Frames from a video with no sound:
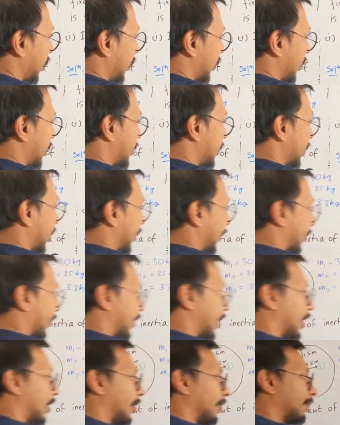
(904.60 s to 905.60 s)
this length,
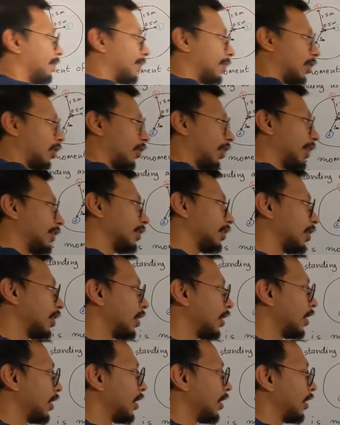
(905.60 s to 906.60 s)
L. All right.
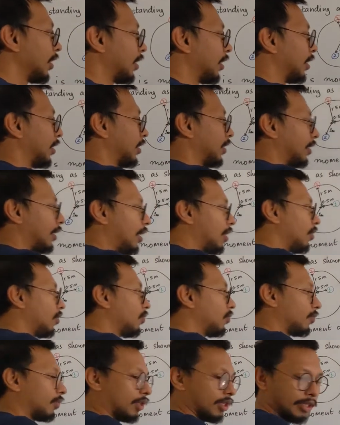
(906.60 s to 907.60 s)

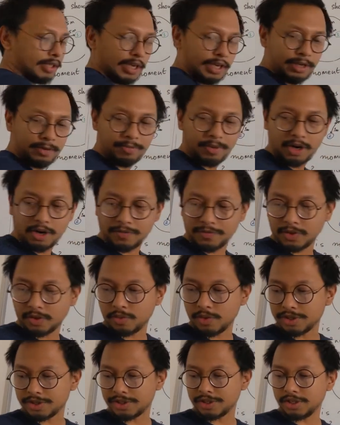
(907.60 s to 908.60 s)
Now, the second part of the
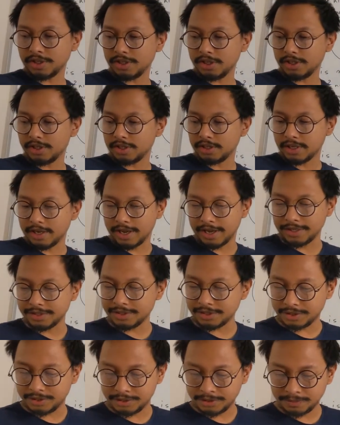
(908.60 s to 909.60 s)
question
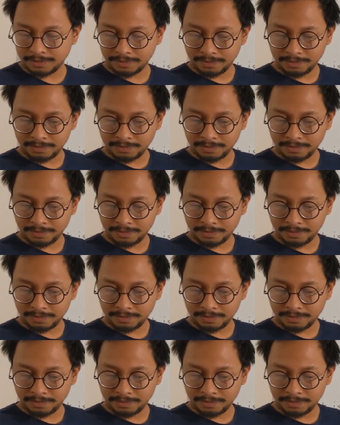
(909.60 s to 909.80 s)
asks,